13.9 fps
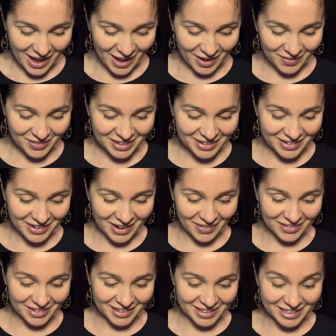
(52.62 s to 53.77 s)
I'm gonna grab
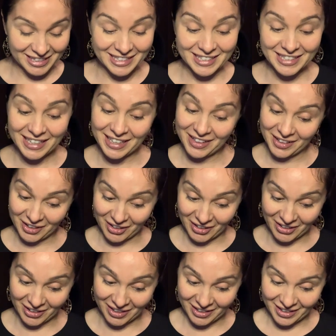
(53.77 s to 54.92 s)
the
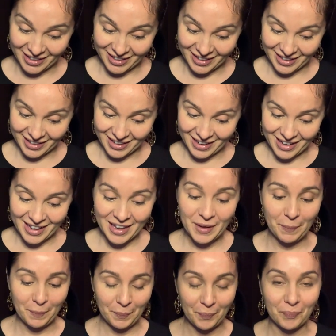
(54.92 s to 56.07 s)
concealer
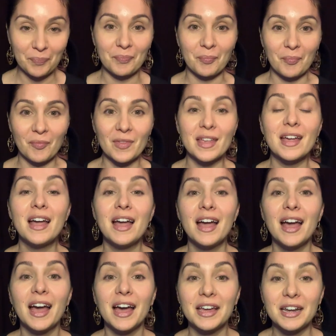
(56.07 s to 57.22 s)

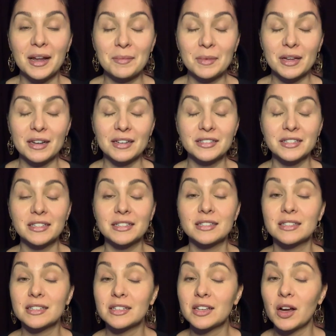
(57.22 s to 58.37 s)
and I'm gonna
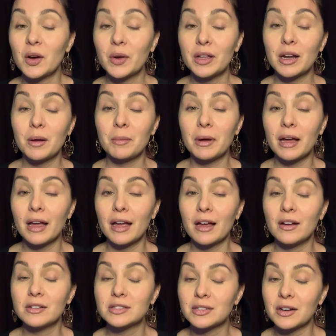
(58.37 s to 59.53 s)
just go in on
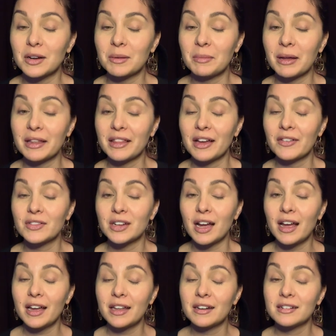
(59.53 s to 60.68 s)
I'll start on my left
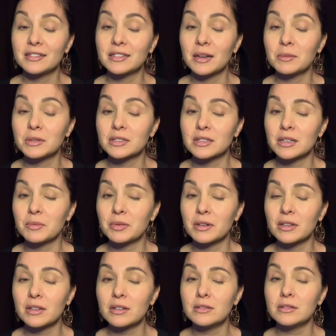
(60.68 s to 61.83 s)
eye, and I'm just gonna put a
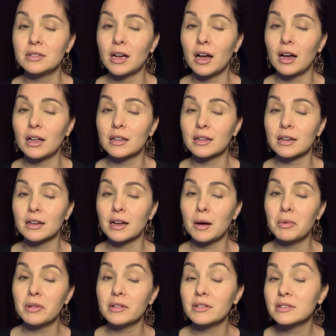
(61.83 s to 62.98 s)

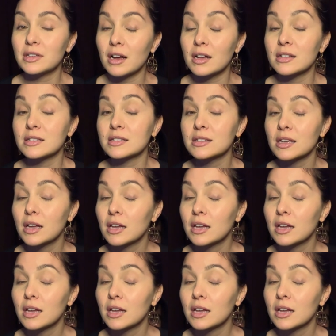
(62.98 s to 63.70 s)
couple little dots